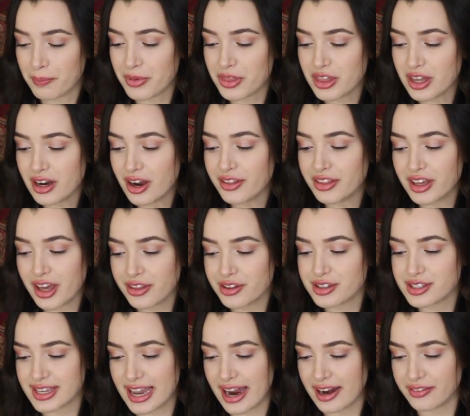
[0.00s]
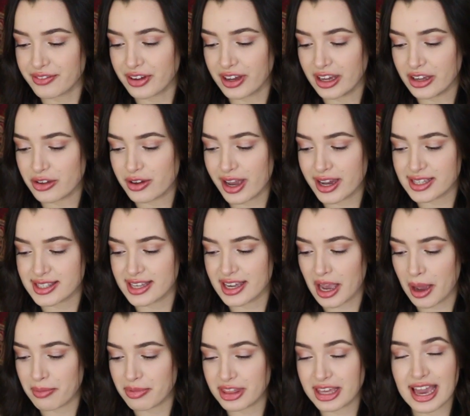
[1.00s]
But then on the other side of it, you guys
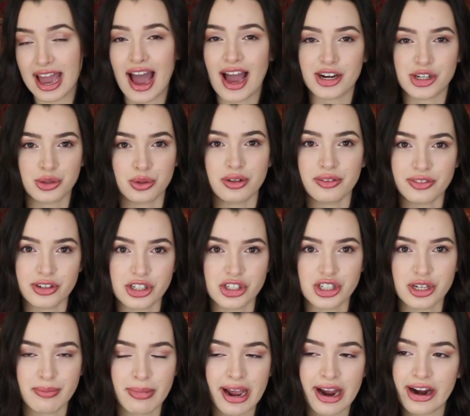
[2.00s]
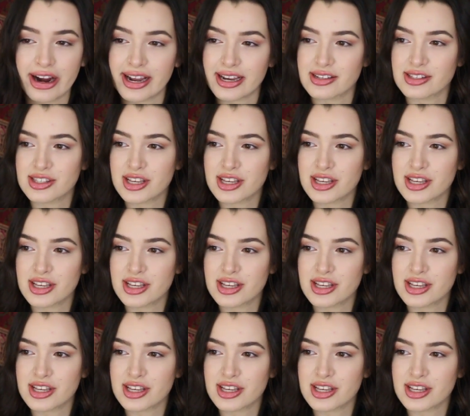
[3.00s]
think I'm the actual Virgin Mary.